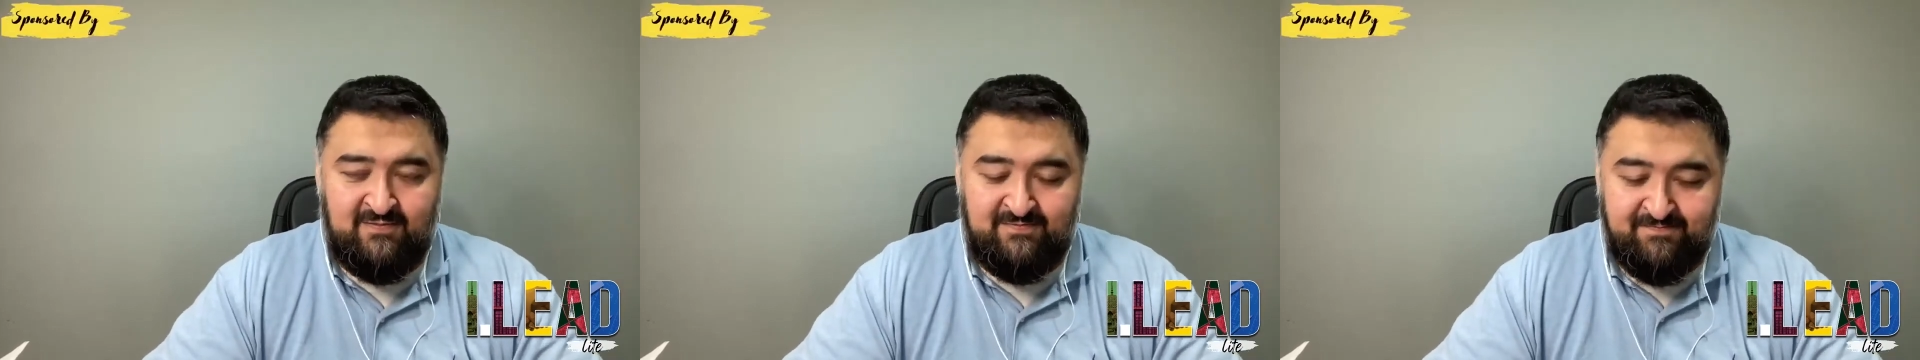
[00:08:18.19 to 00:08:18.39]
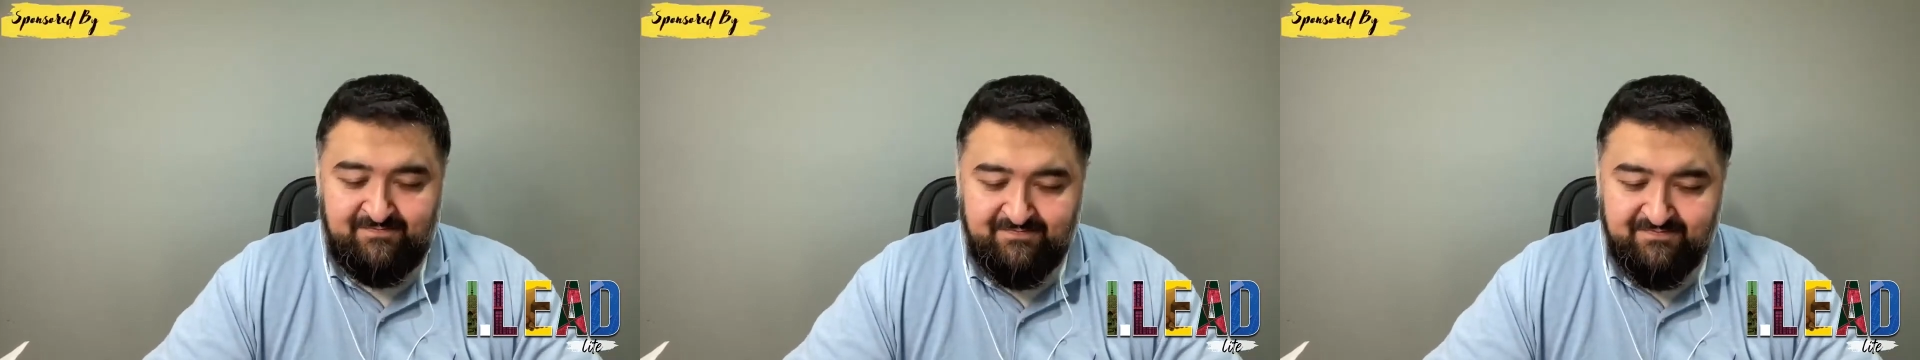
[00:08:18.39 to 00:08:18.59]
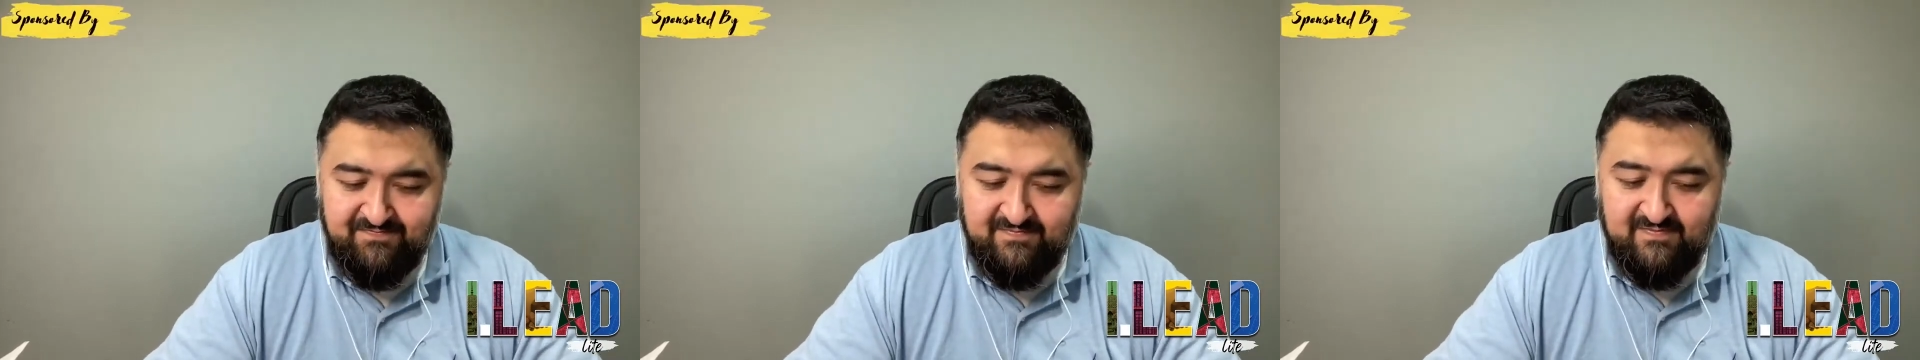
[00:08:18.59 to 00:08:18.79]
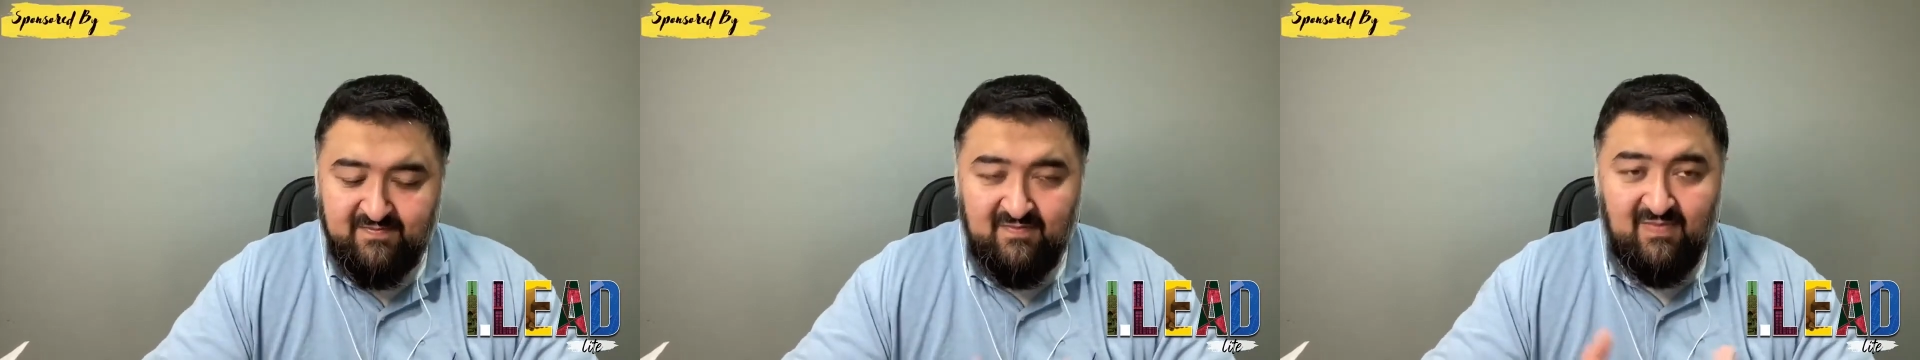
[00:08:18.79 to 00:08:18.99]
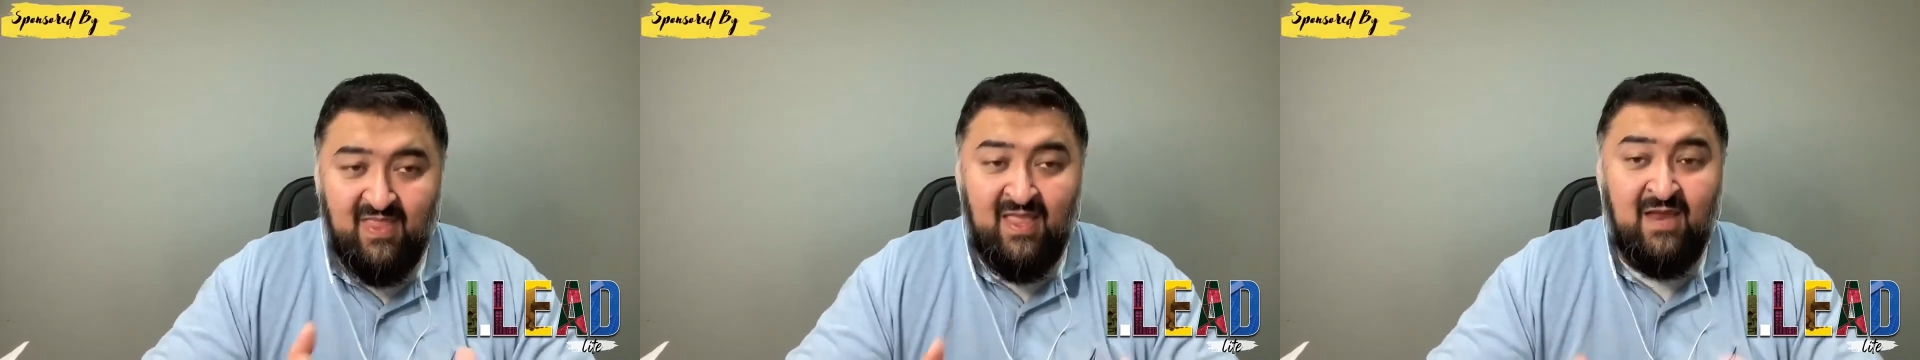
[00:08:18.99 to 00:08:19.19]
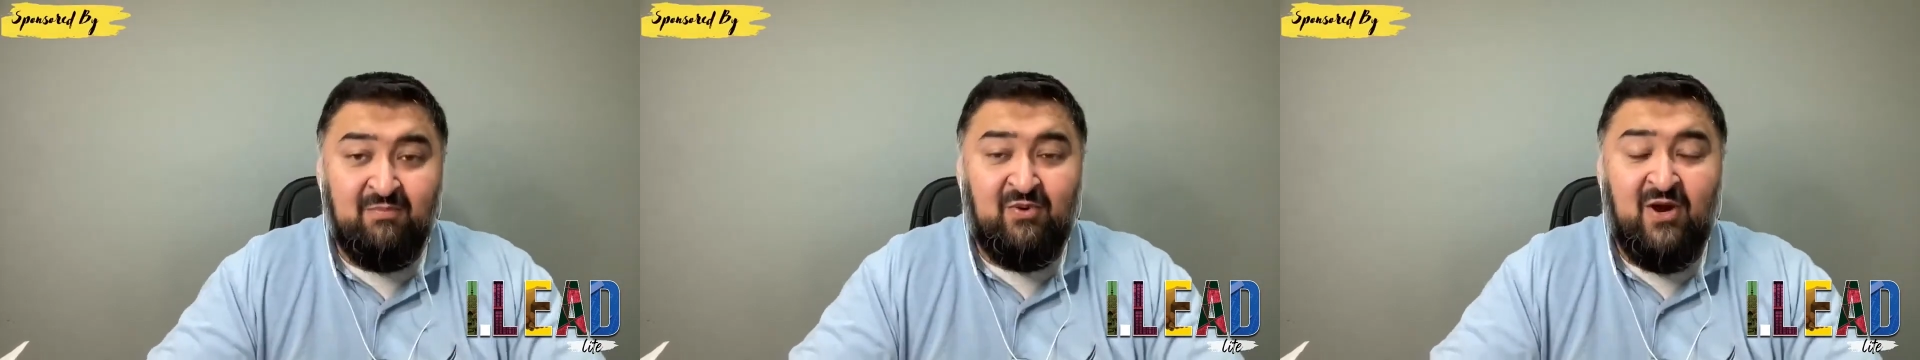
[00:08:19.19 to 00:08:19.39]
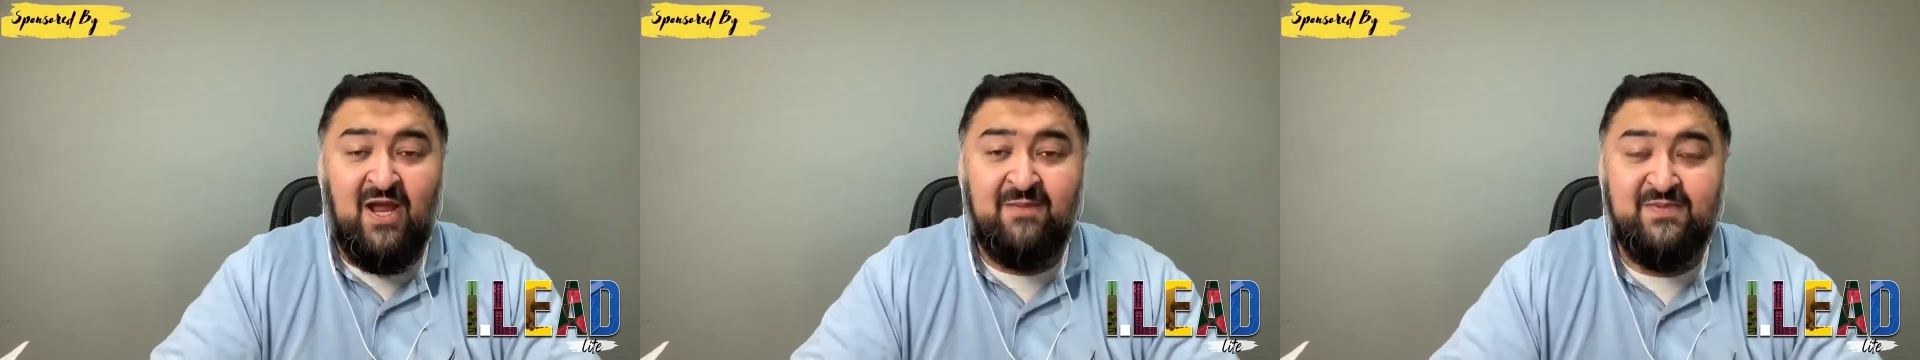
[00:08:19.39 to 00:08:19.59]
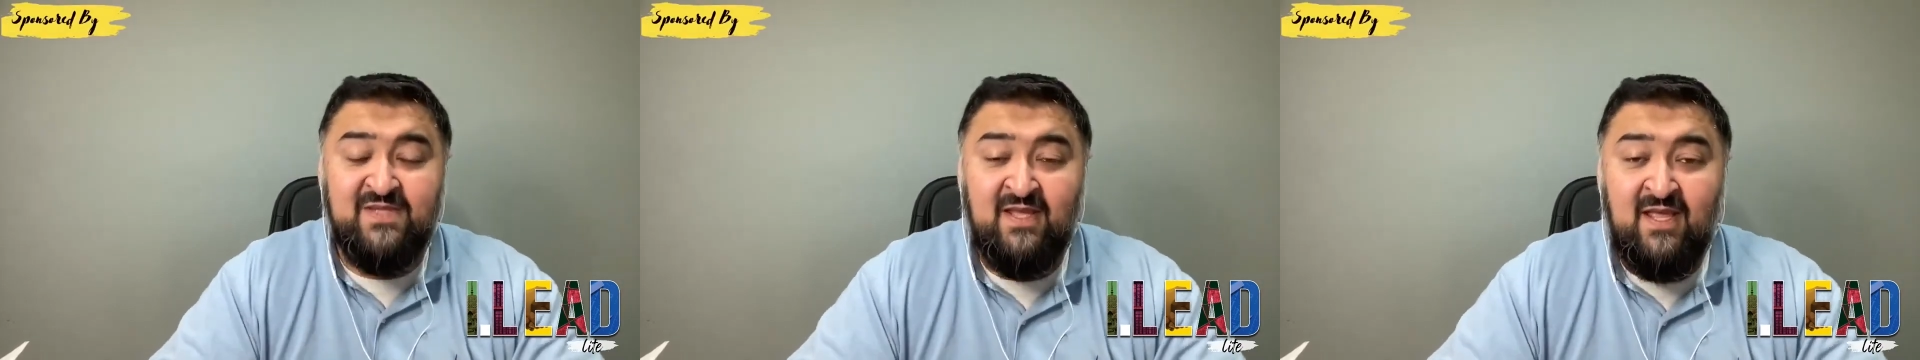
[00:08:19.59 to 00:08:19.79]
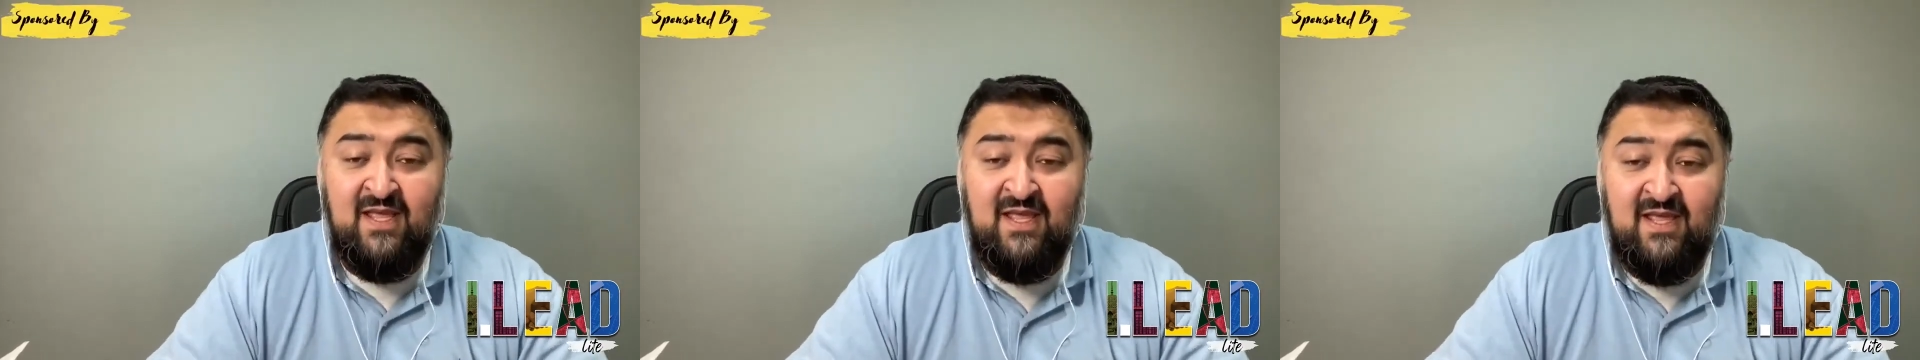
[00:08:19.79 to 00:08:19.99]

And perhaps